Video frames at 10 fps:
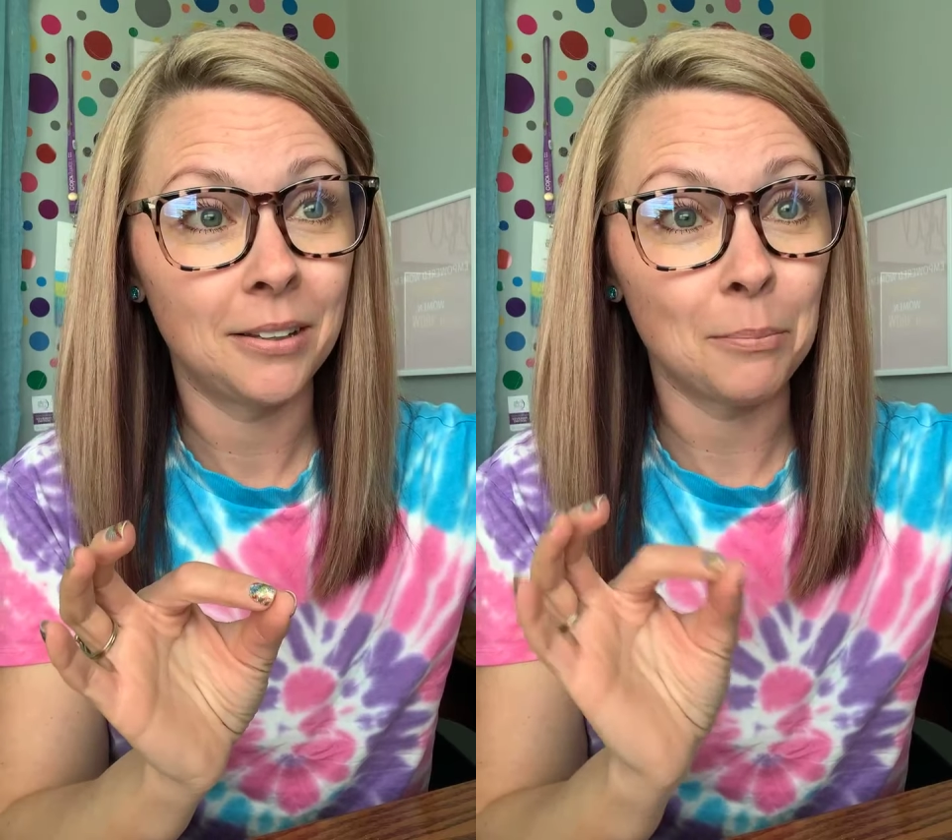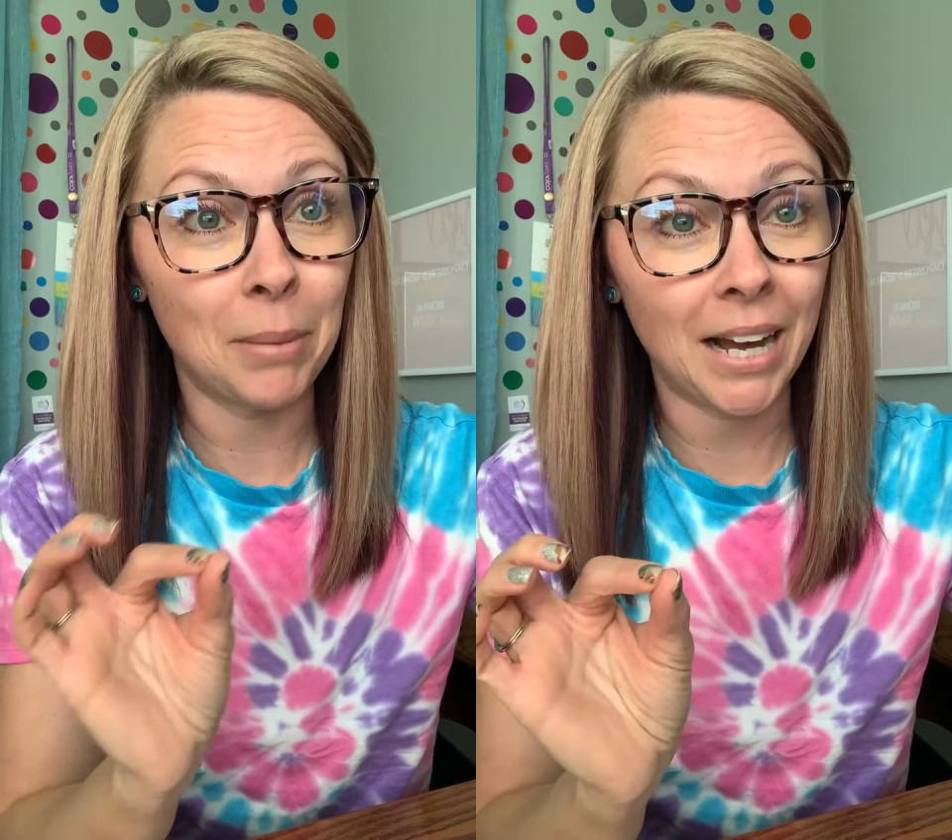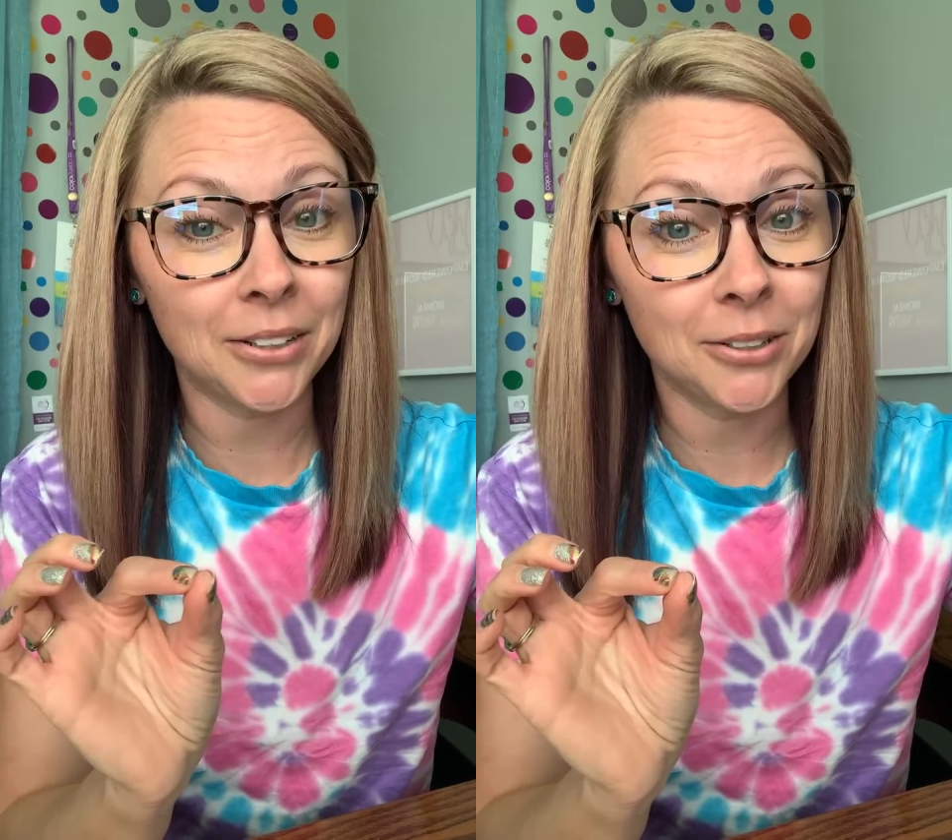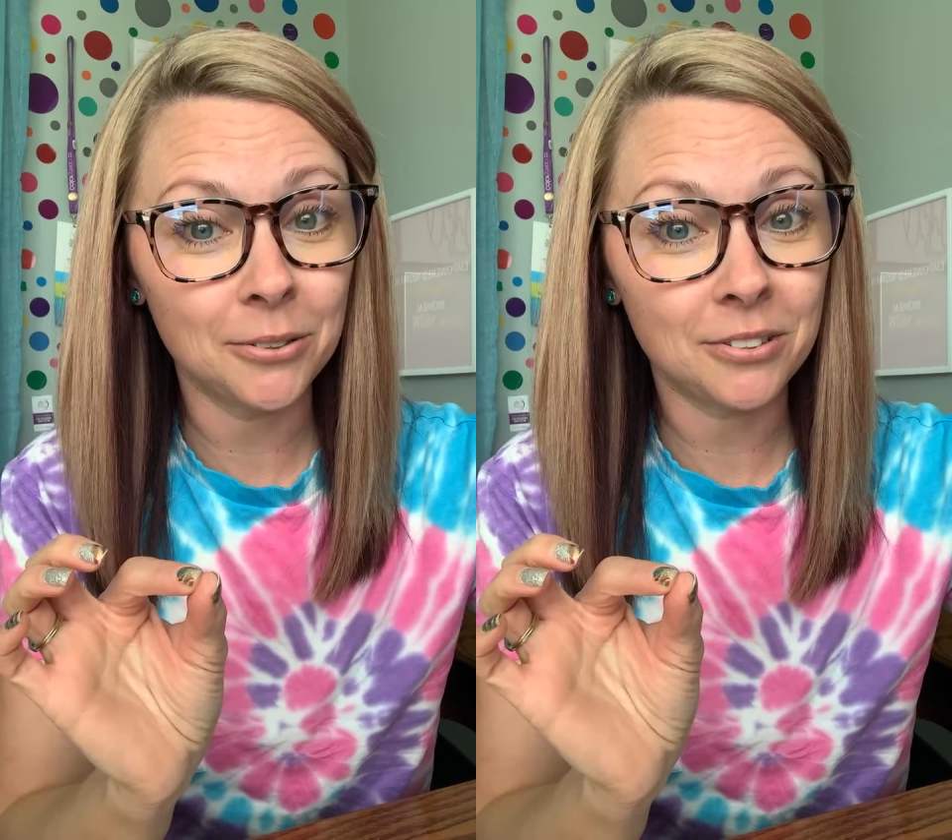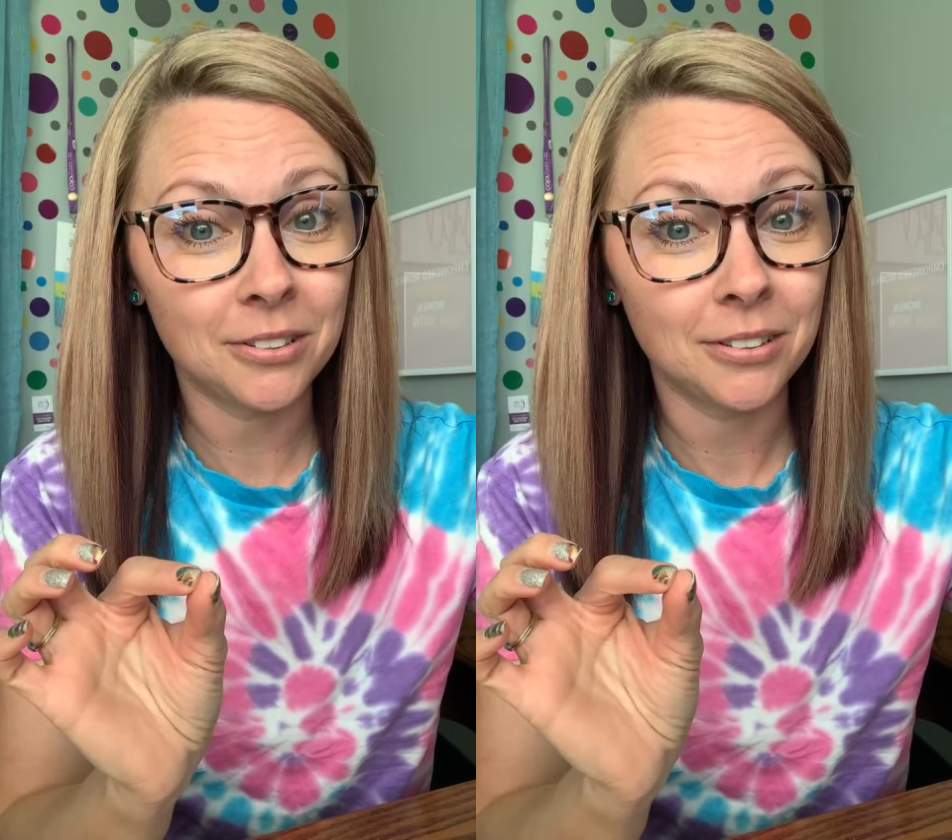Bad
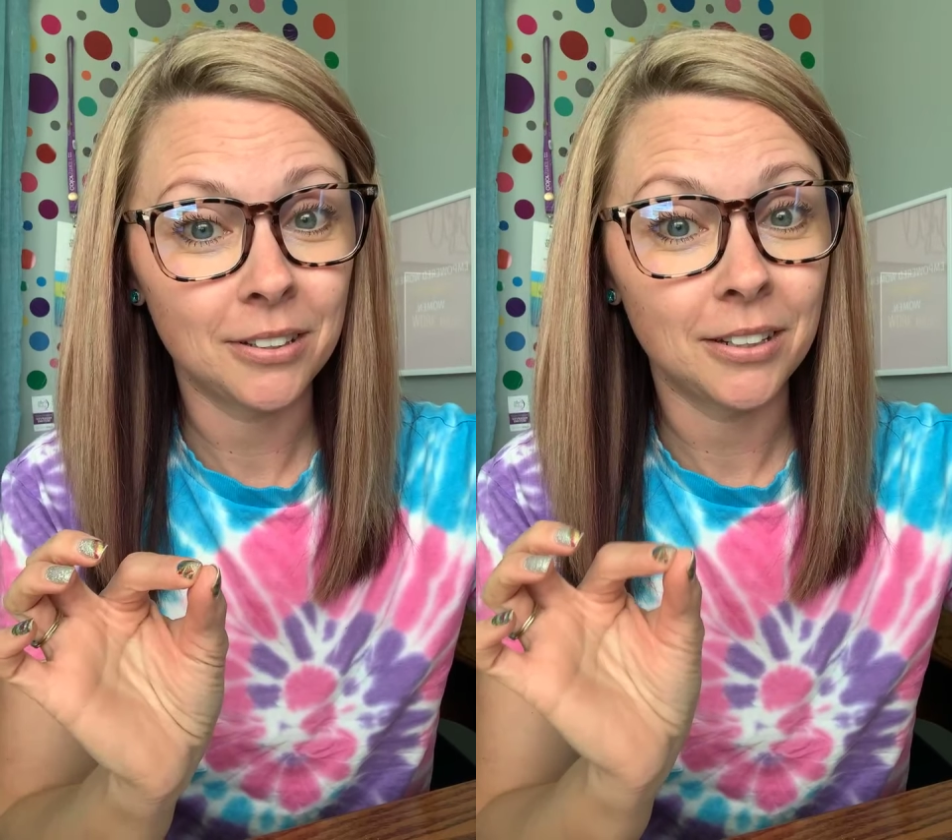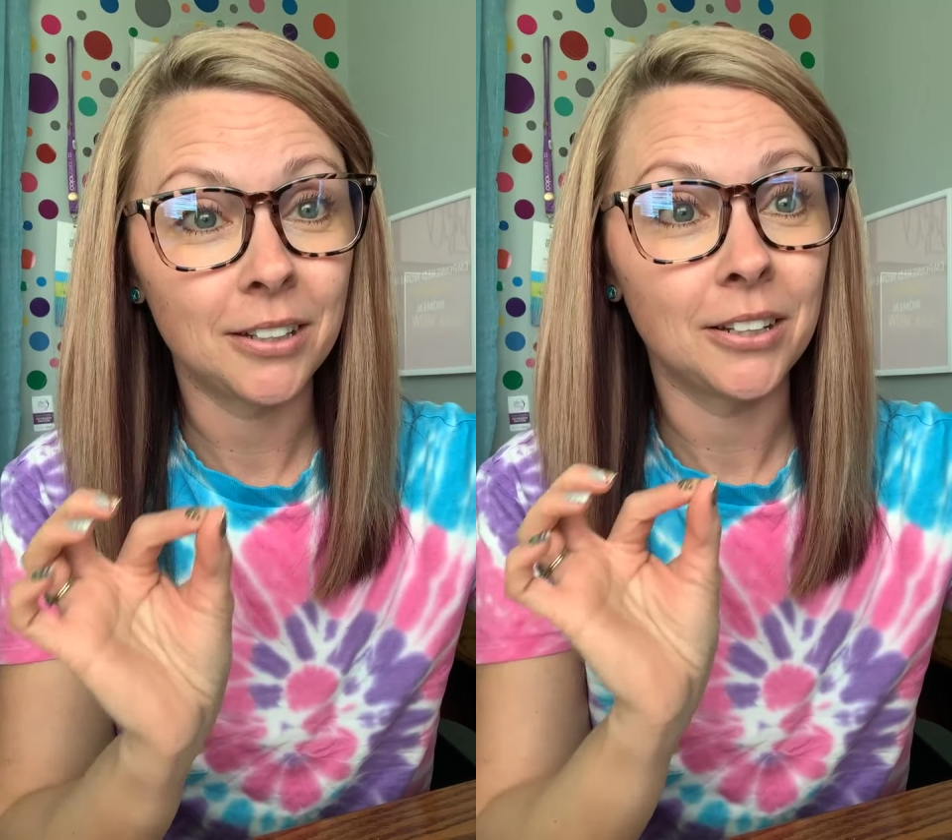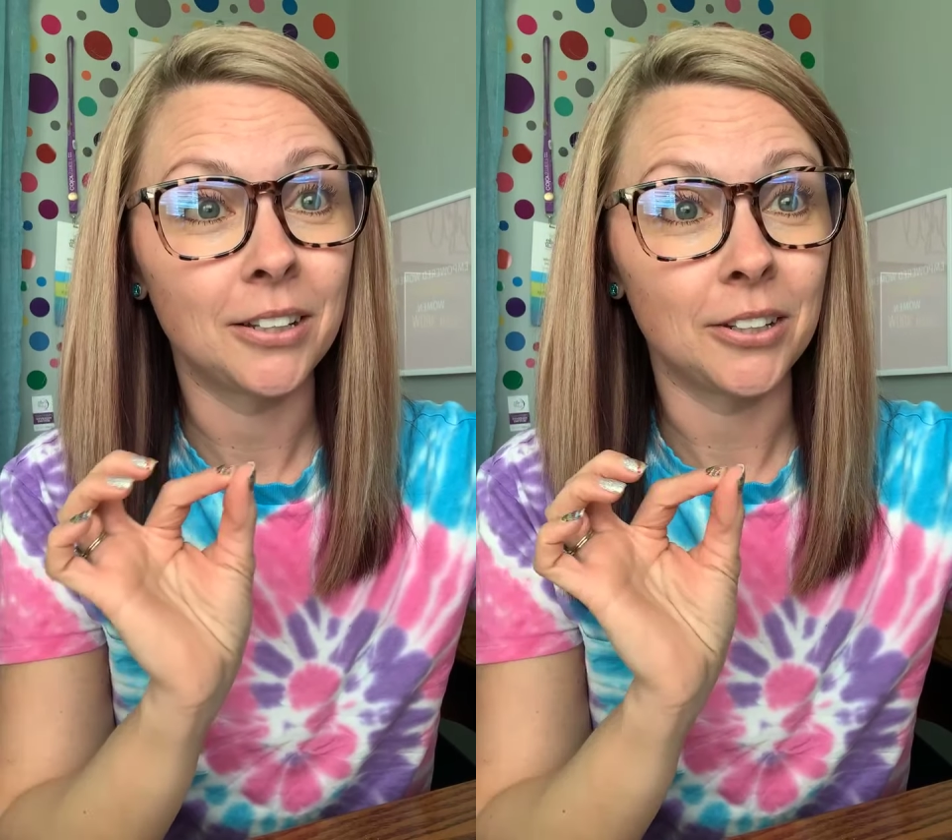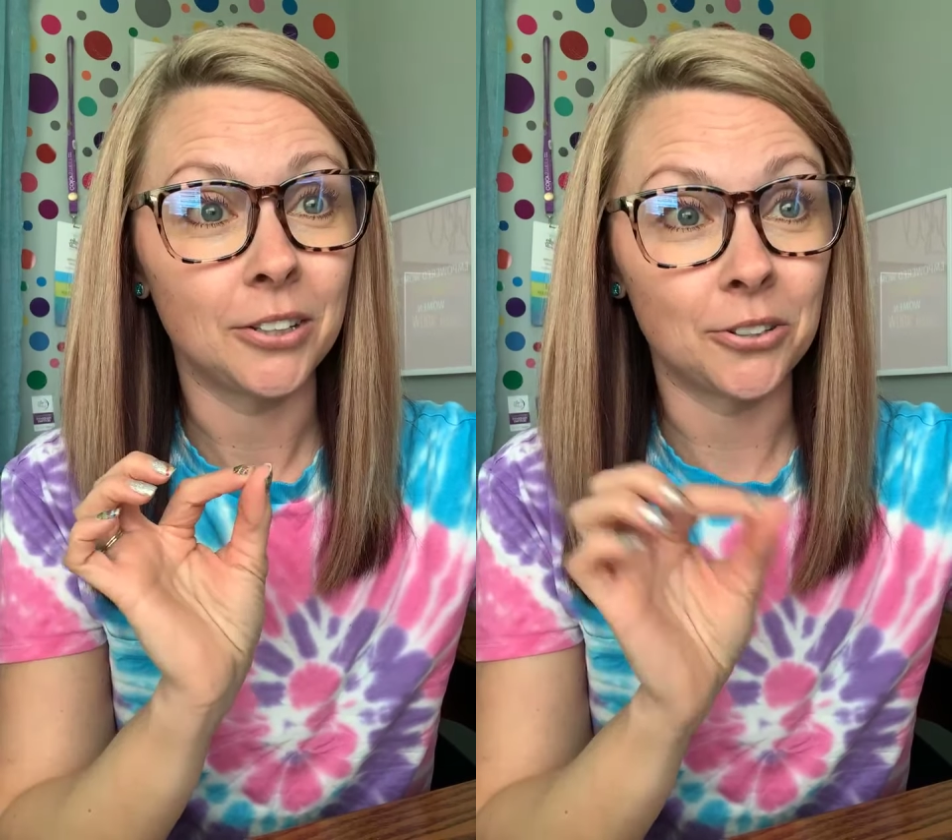news, your